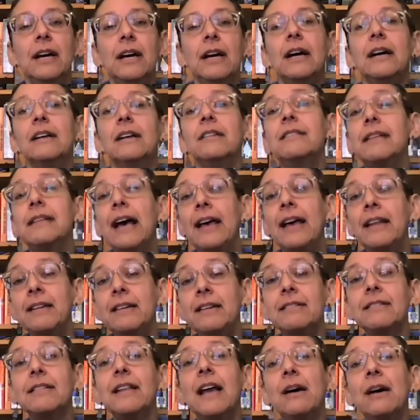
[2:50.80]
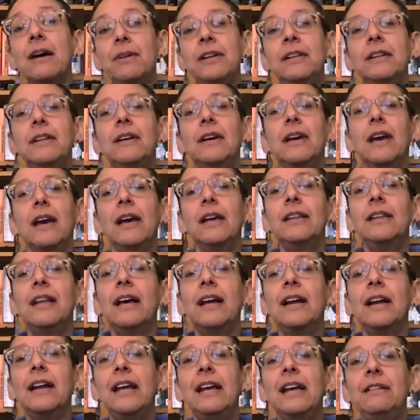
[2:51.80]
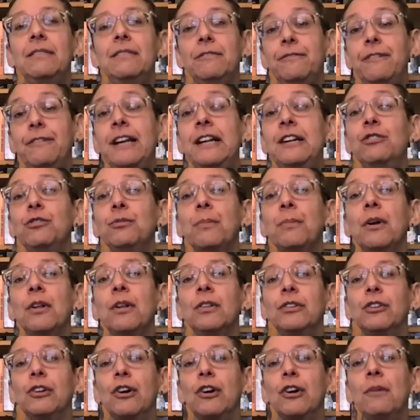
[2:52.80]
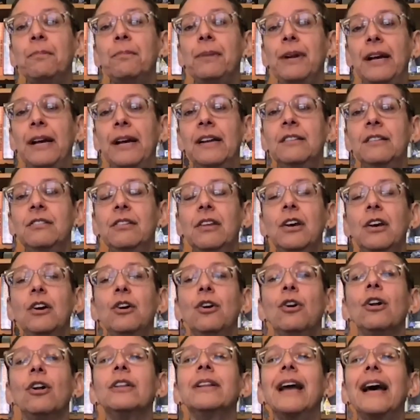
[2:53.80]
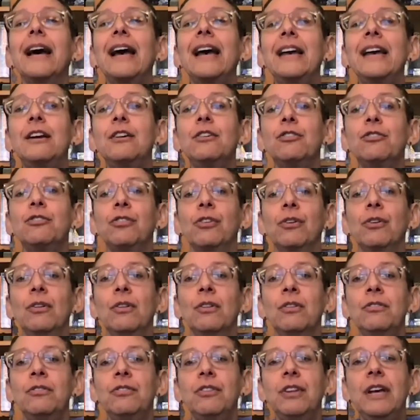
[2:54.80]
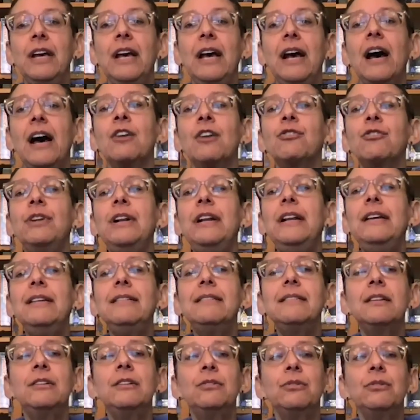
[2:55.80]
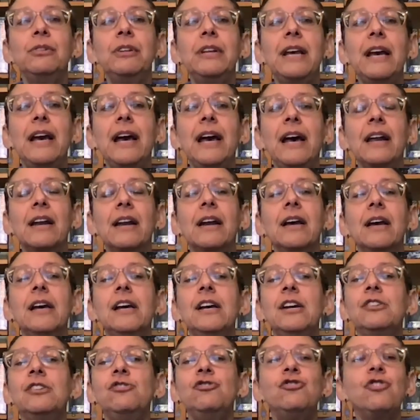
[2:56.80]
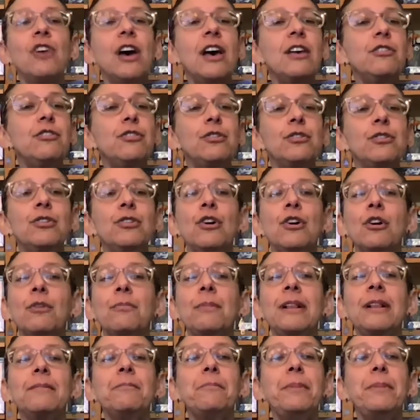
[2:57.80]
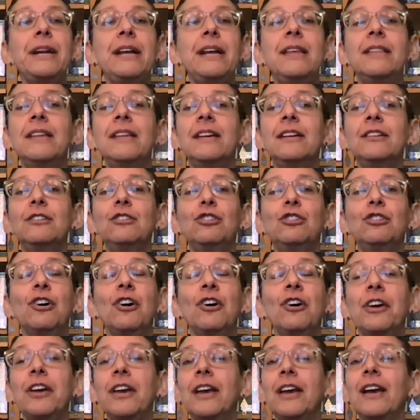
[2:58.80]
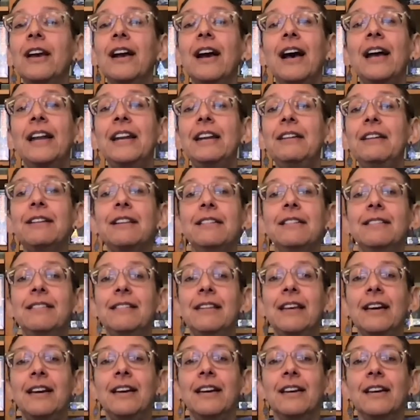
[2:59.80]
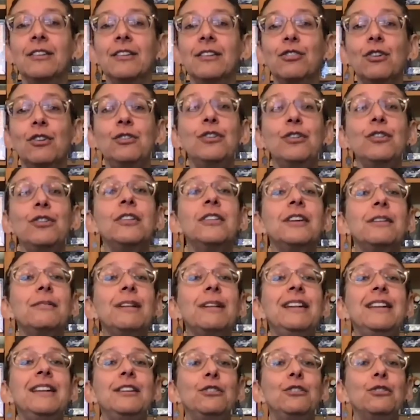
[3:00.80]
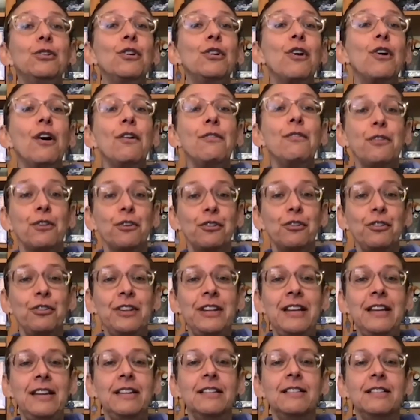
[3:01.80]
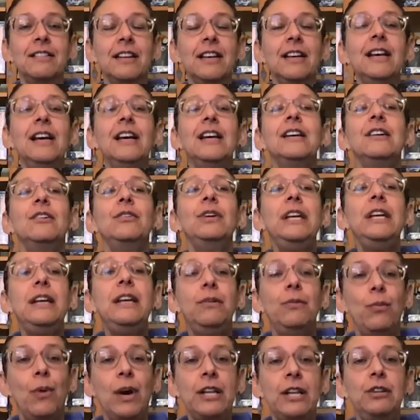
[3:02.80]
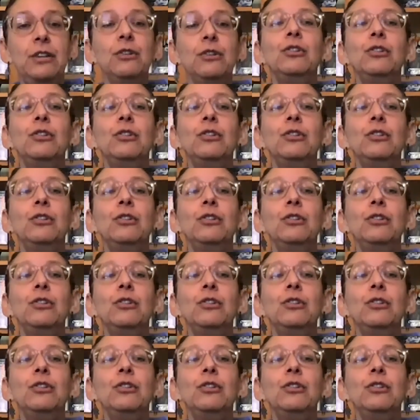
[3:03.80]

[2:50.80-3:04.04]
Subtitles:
Studies now indicate that very small droplets, called the aerosols, are released into the air just through normal breathing, talking, and even singing. So you don't even need to cough or sneeze. When you